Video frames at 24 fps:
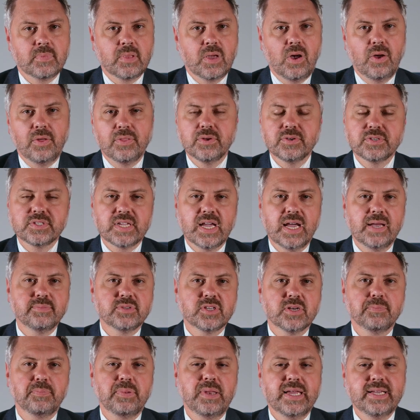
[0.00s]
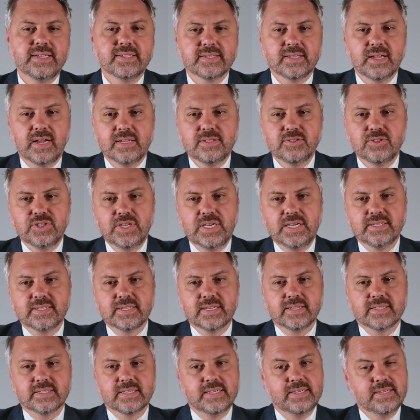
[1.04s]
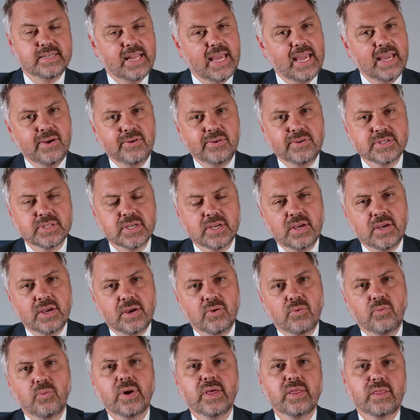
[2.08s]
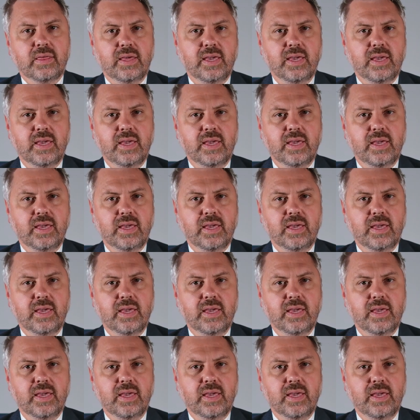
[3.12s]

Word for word: all those times are placed on Jesus and nailed with